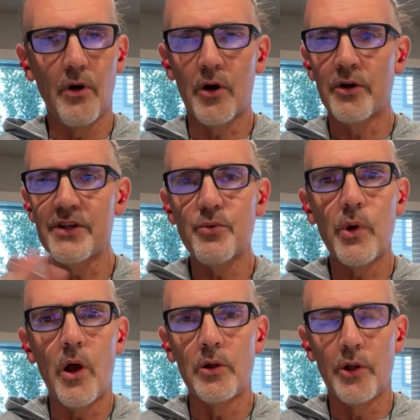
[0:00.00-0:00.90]
artists
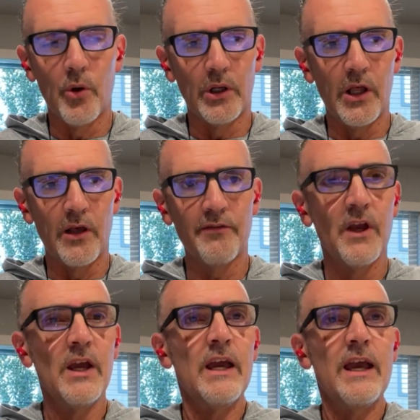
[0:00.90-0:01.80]
we all know and love.
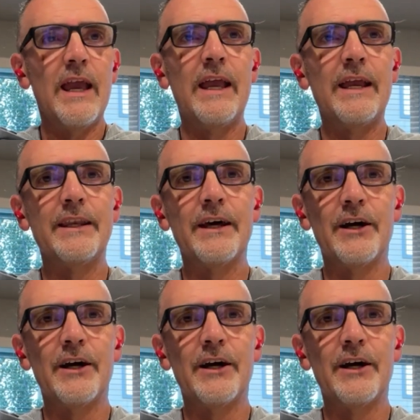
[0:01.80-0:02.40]
And